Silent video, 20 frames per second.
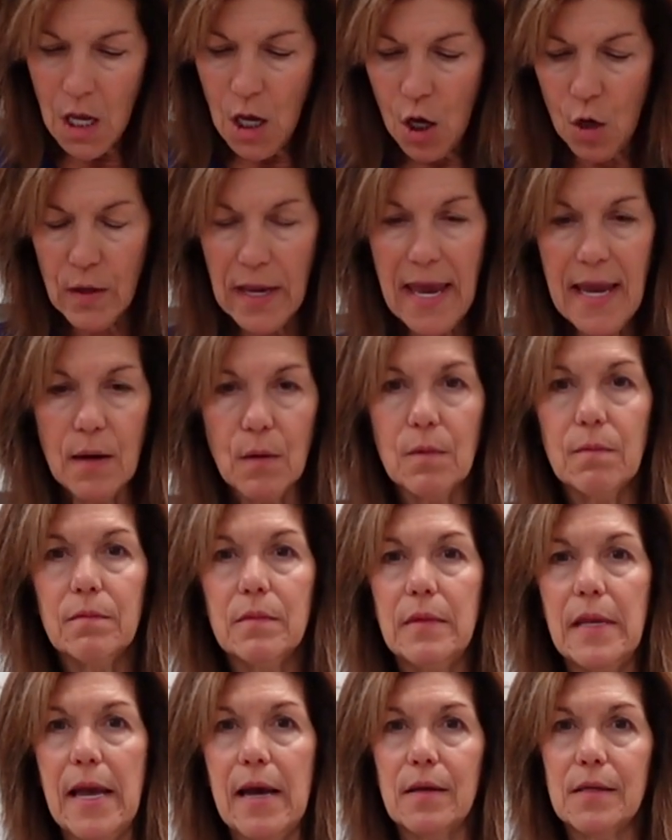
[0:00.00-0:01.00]
Okay,
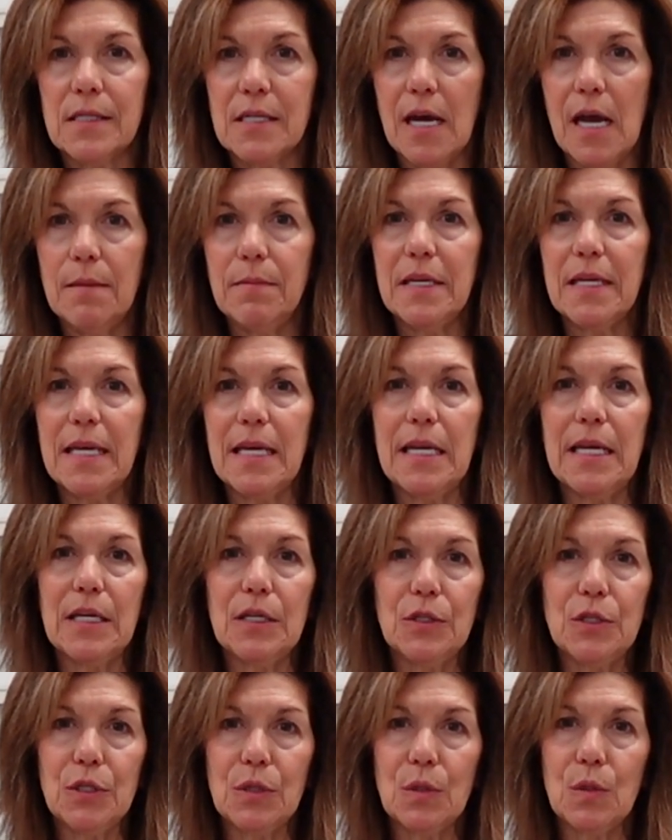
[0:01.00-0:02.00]
now it's time to get
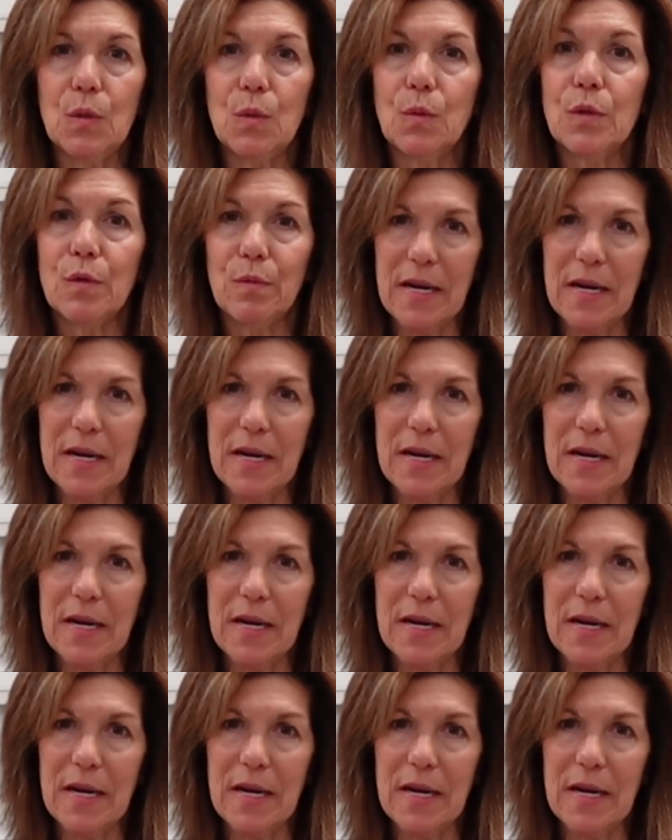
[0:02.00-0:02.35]
into the